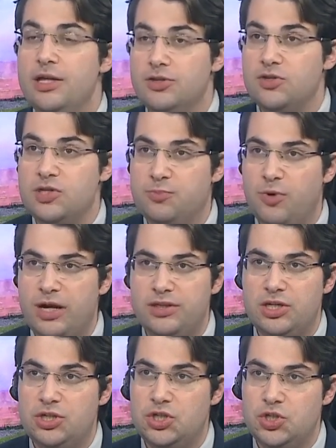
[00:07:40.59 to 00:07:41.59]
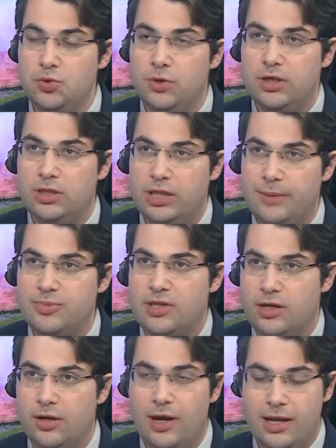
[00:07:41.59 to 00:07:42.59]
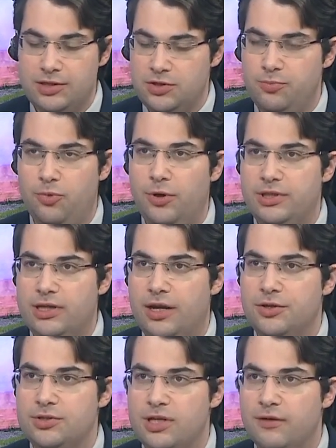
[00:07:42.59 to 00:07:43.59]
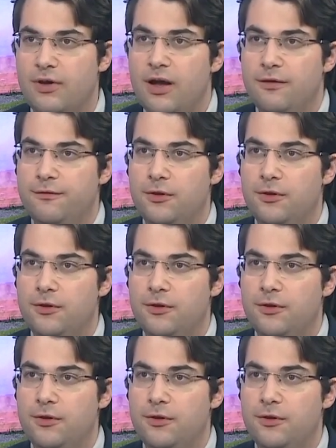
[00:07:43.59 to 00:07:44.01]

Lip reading: to spread these short clips that are, as you pointed out yourself,